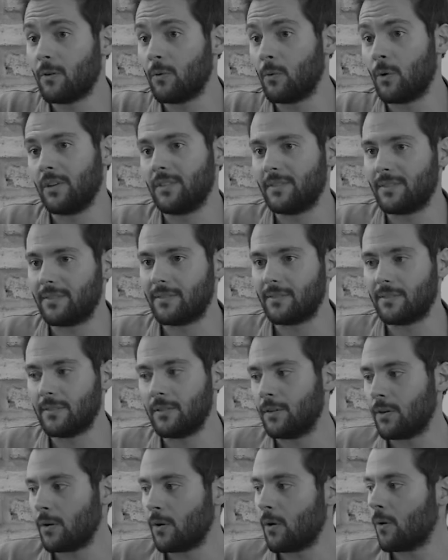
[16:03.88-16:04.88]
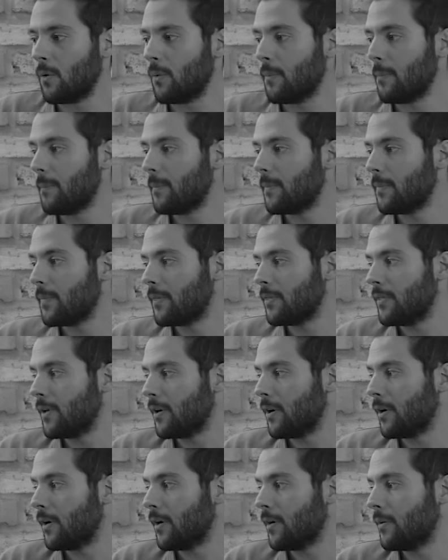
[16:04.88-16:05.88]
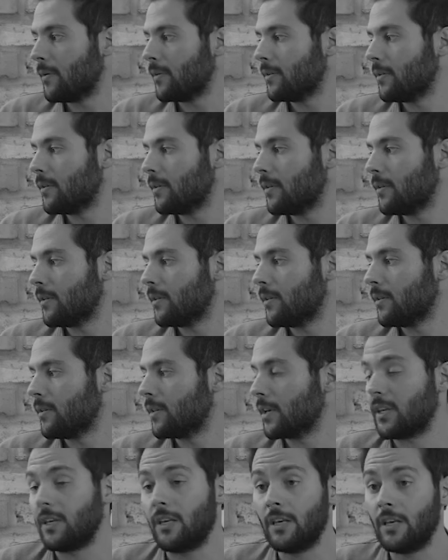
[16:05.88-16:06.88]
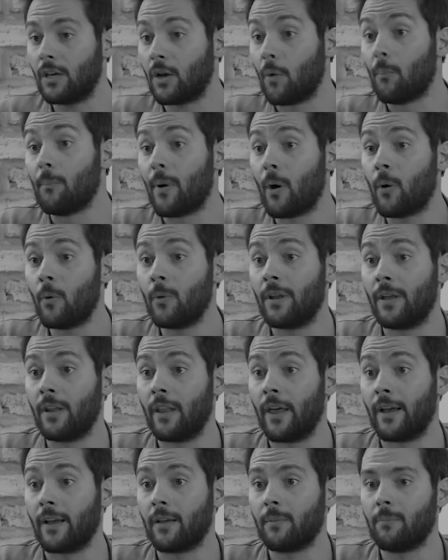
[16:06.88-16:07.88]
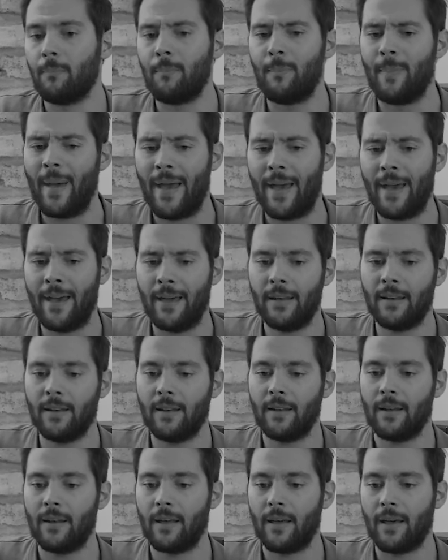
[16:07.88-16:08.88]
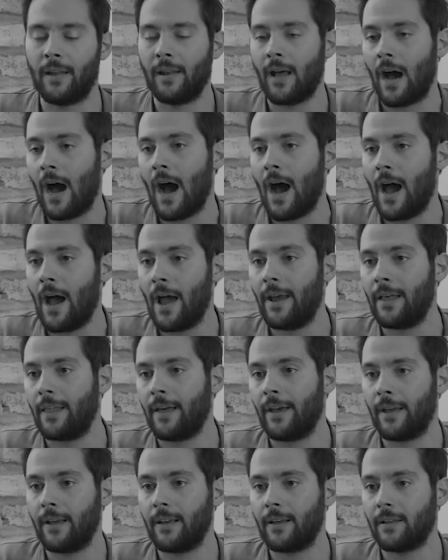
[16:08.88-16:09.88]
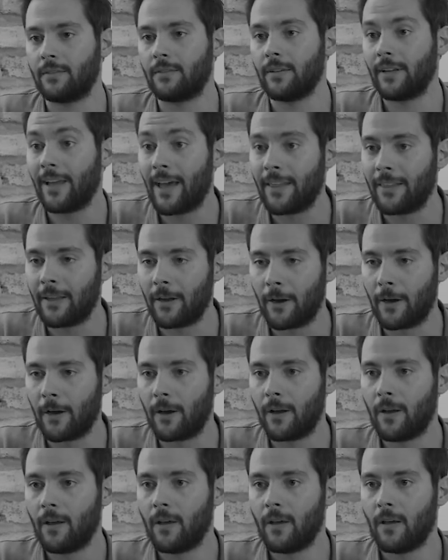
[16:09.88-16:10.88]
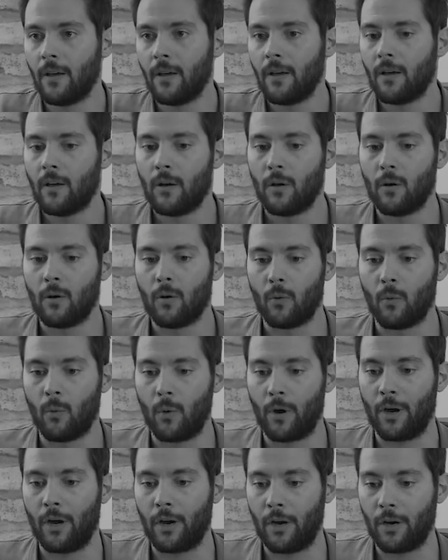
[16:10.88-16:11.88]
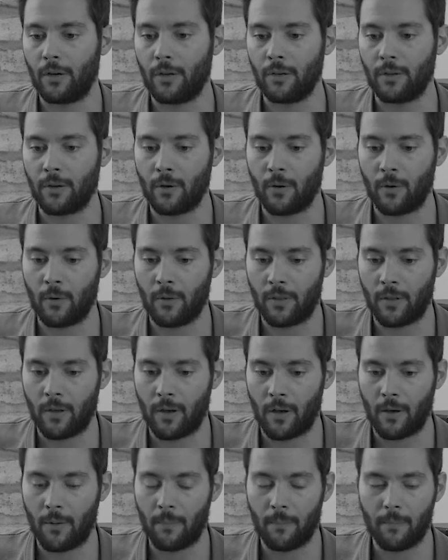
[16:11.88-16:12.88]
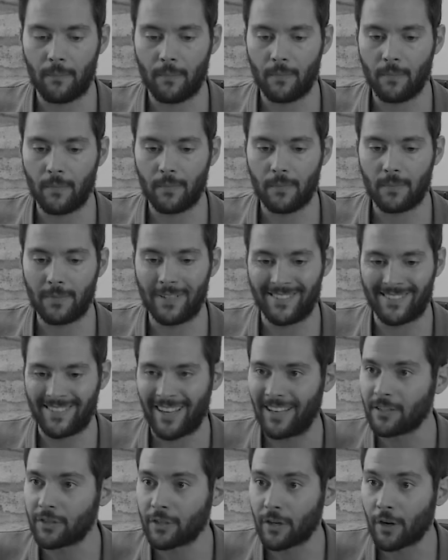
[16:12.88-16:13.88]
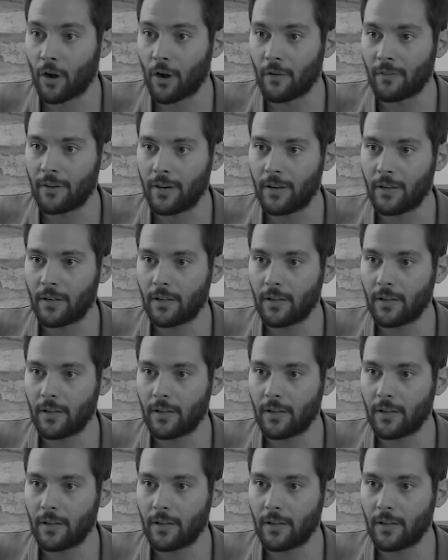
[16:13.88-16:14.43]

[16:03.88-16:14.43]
was, you know, the key component. Like Ben and I, like together, were, you know, the center of it.